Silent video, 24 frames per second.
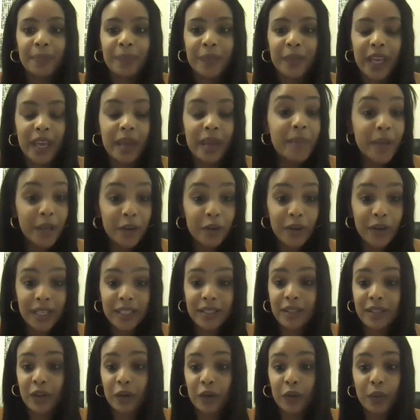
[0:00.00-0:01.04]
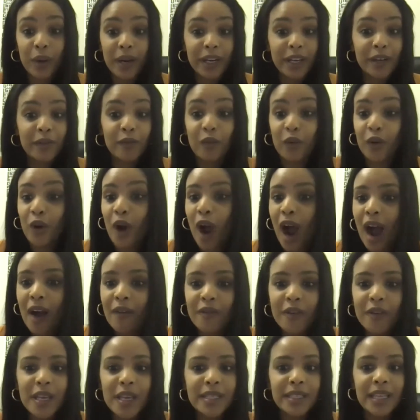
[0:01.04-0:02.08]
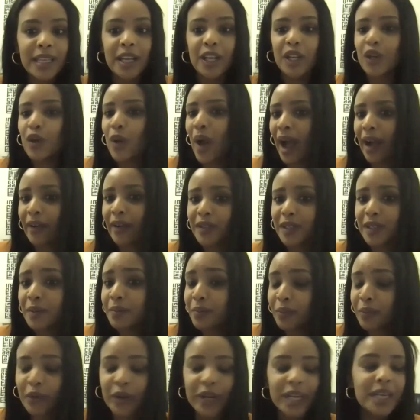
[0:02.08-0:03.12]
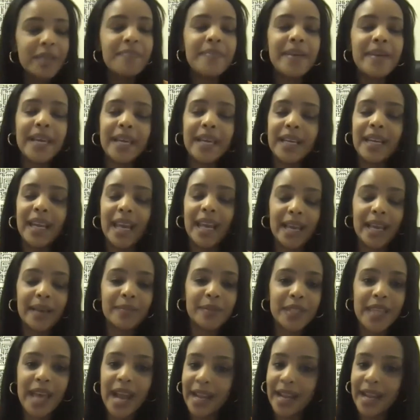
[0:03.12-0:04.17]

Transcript: immigrants are running for office, and you have some pretty big names that